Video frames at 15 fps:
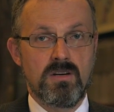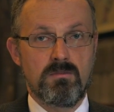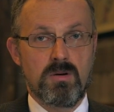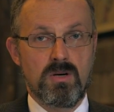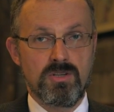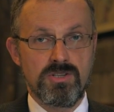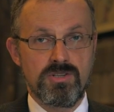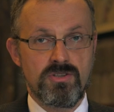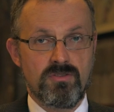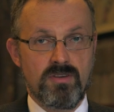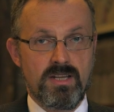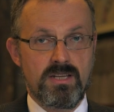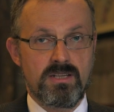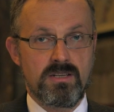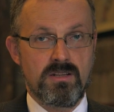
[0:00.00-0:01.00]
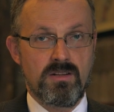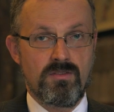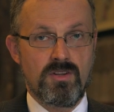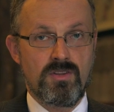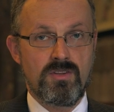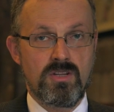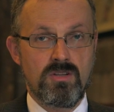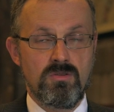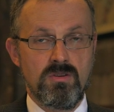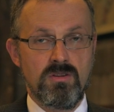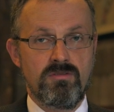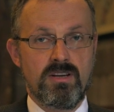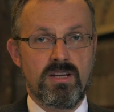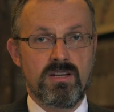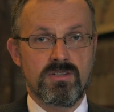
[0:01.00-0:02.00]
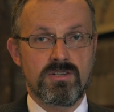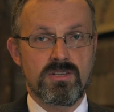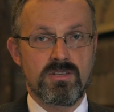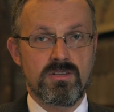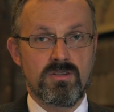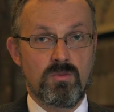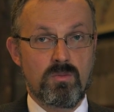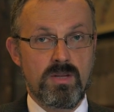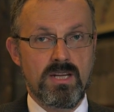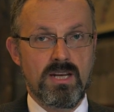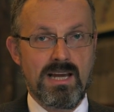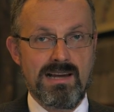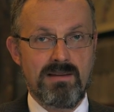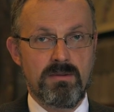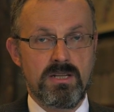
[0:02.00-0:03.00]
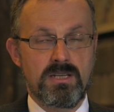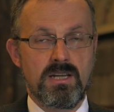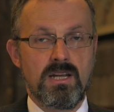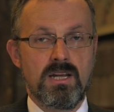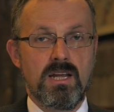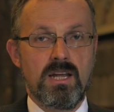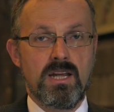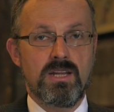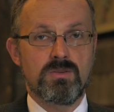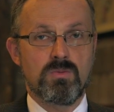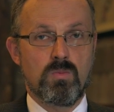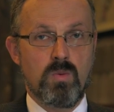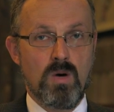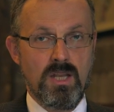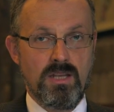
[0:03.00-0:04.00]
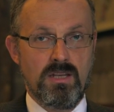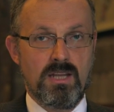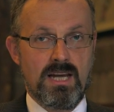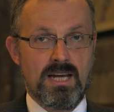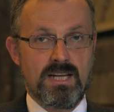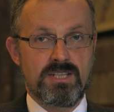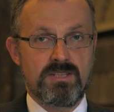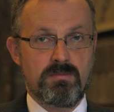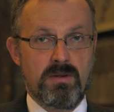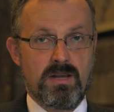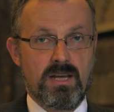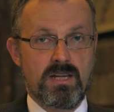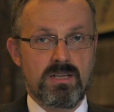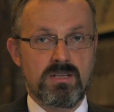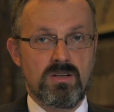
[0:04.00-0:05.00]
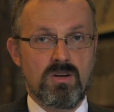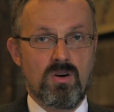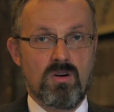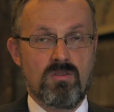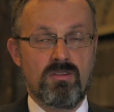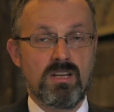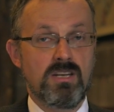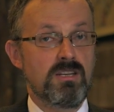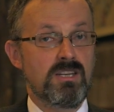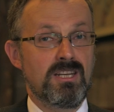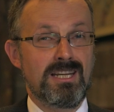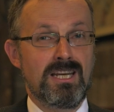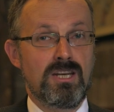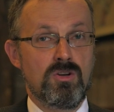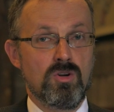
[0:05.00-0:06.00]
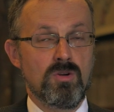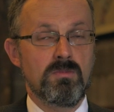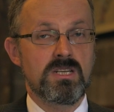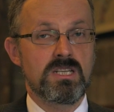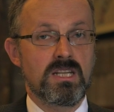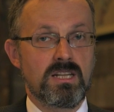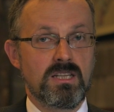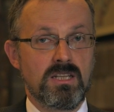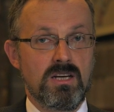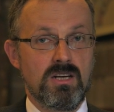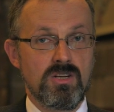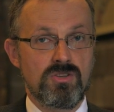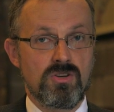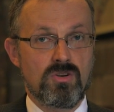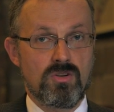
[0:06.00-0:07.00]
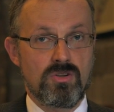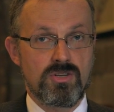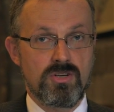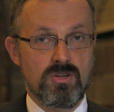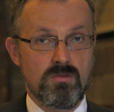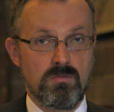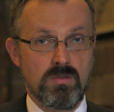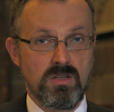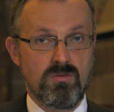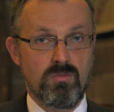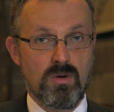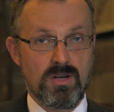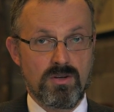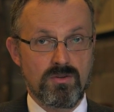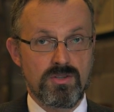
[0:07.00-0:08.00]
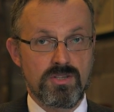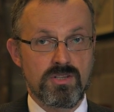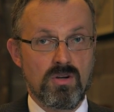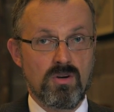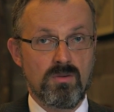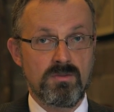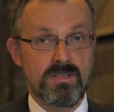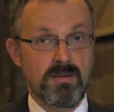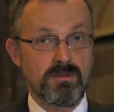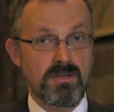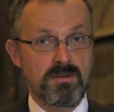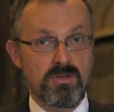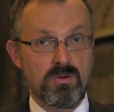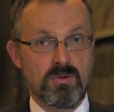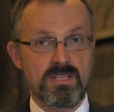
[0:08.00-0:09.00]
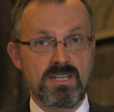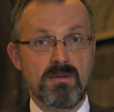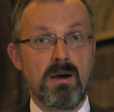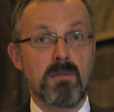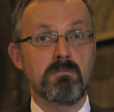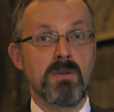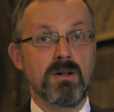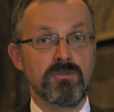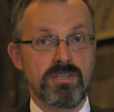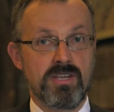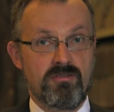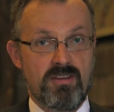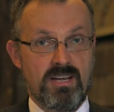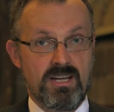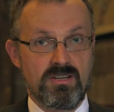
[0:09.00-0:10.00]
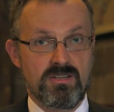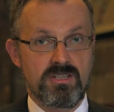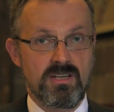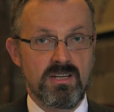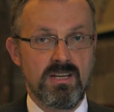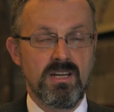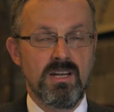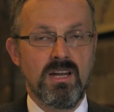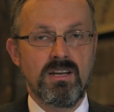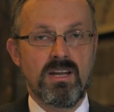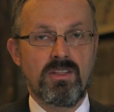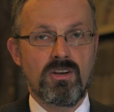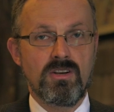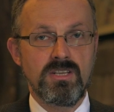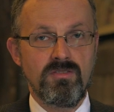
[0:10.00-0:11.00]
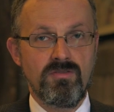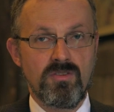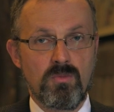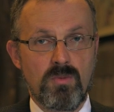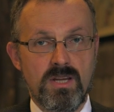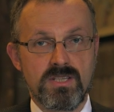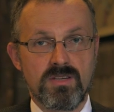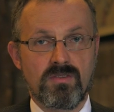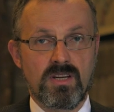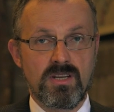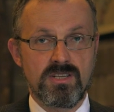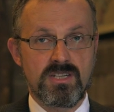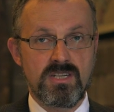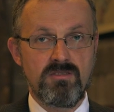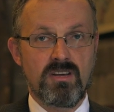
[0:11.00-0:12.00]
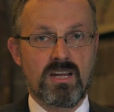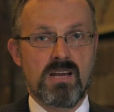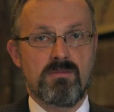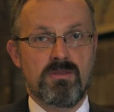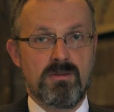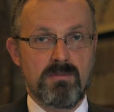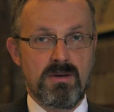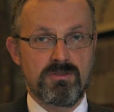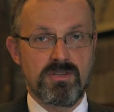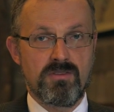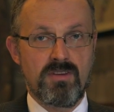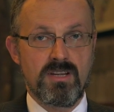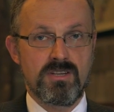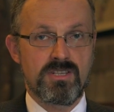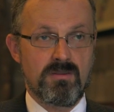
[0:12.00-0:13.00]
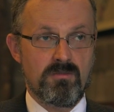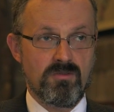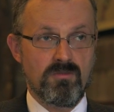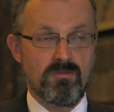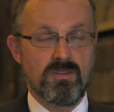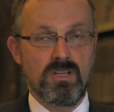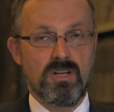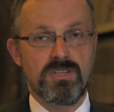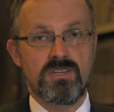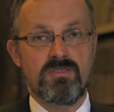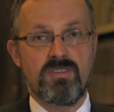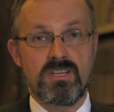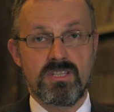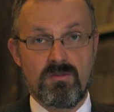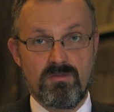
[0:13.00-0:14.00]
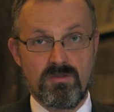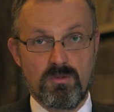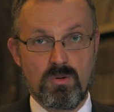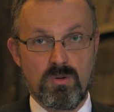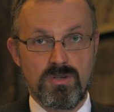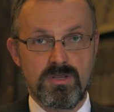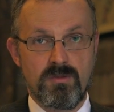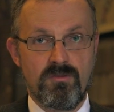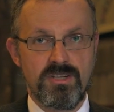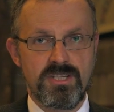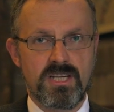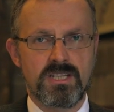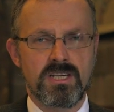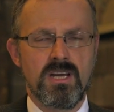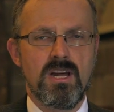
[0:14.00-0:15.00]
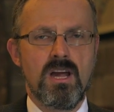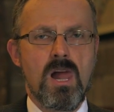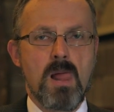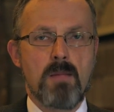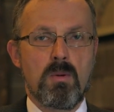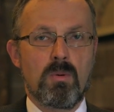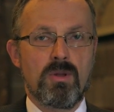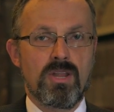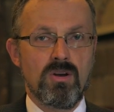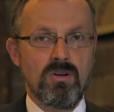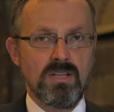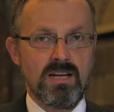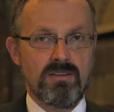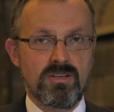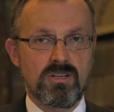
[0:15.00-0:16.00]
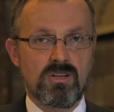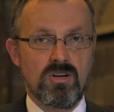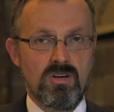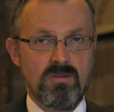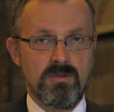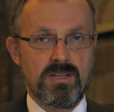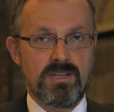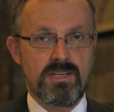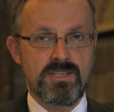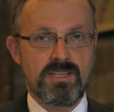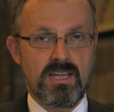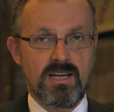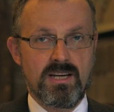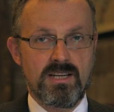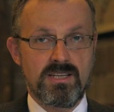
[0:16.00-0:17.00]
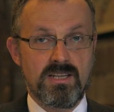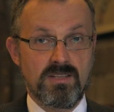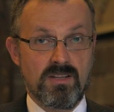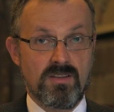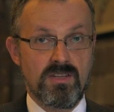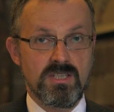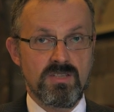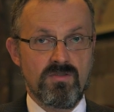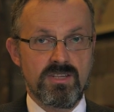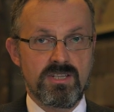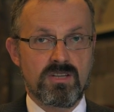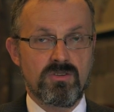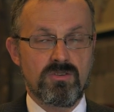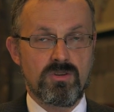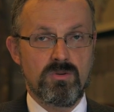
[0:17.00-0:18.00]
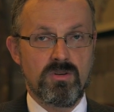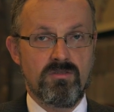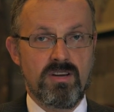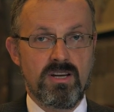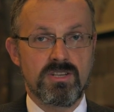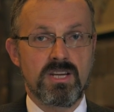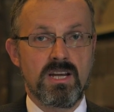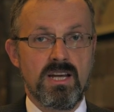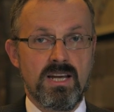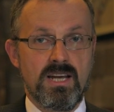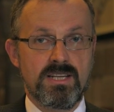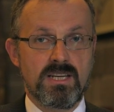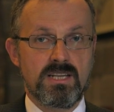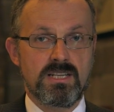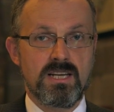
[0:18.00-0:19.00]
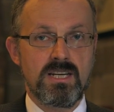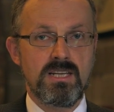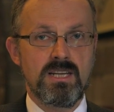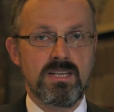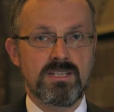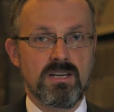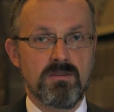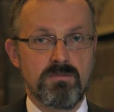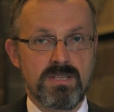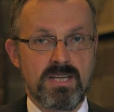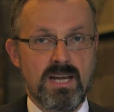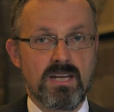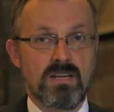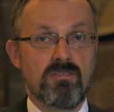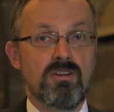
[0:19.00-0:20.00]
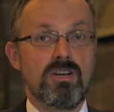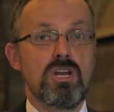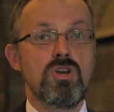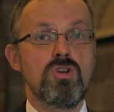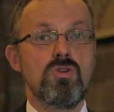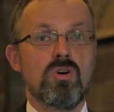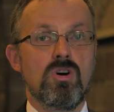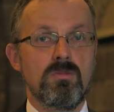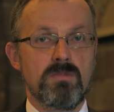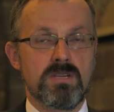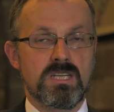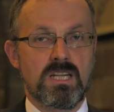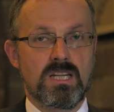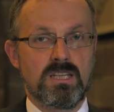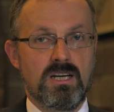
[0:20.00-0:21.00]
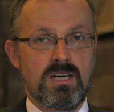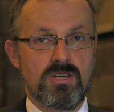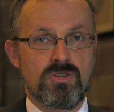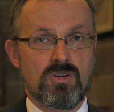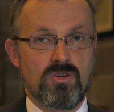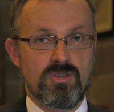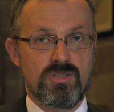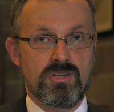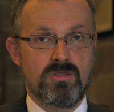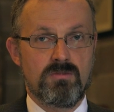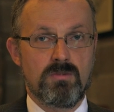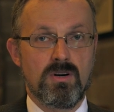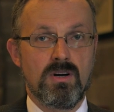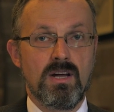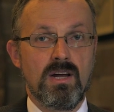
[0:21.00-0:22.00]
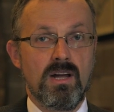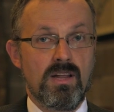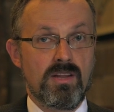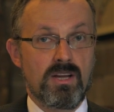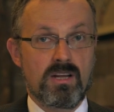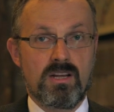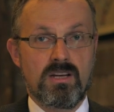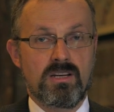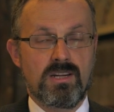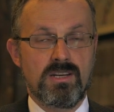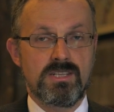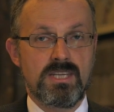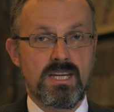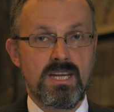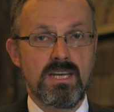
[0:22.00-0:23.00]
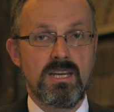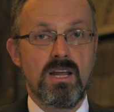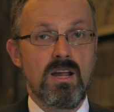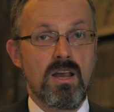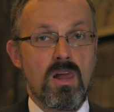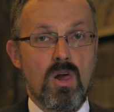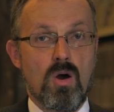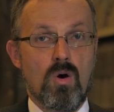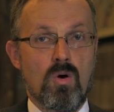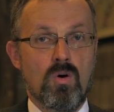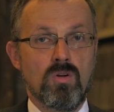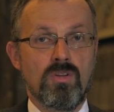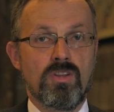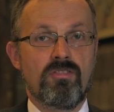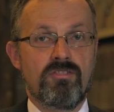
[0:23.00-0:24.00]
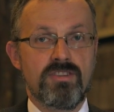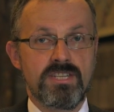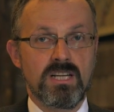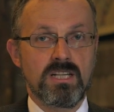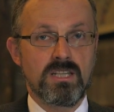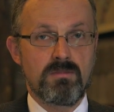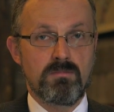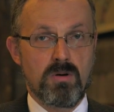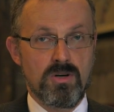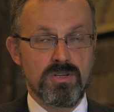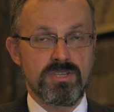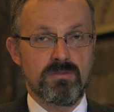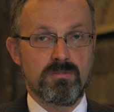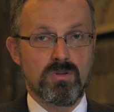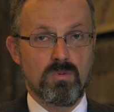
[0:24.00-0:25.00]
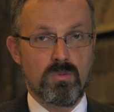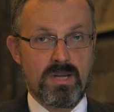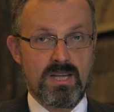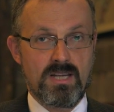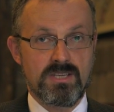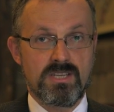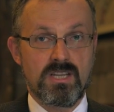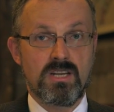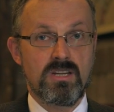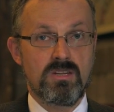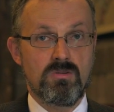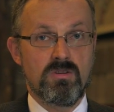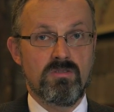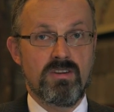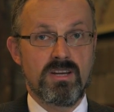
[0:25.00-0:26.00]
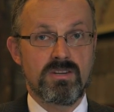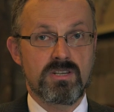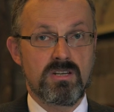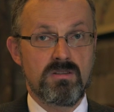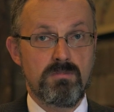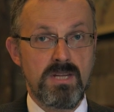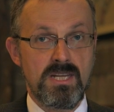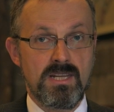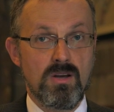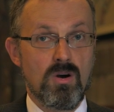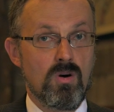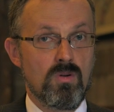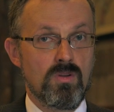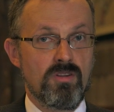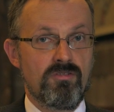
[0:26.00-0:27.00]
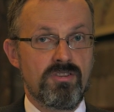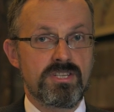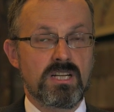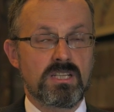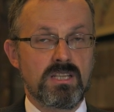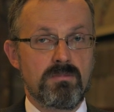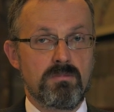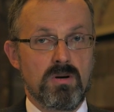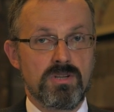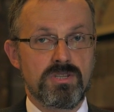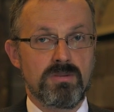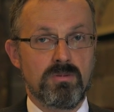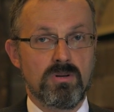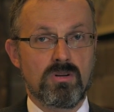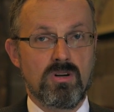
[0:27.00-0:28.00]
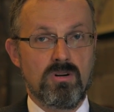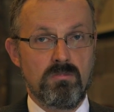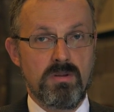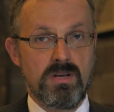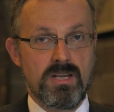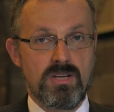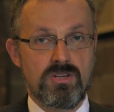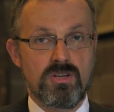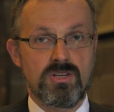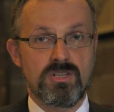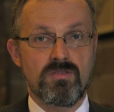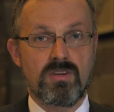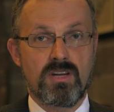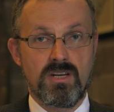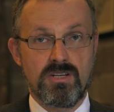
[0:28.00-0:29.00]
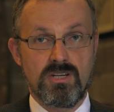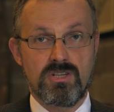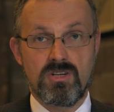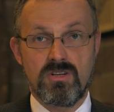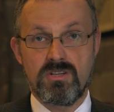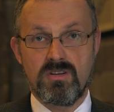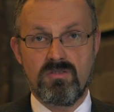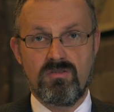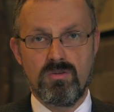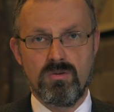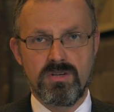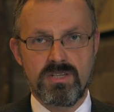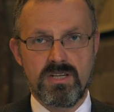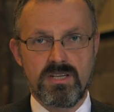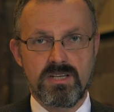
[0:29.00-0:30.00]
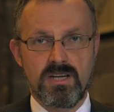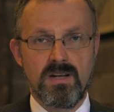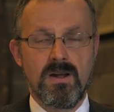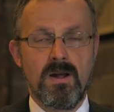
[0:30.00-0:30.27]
postulate that the universe that we inhabit is one aspect of an enormously larger ensemble of worlds, sometimes known as a multiverse. Now, there are different ways of conceiving it, the multiverse, some from philosophy, some from quantum physics, but what they all in common is the idea that this physical universe is a tiny subset of an enormously larger ensemble that can contain all the physically possible ways that the universe can be, all the physically possible combinations of conditions and forces.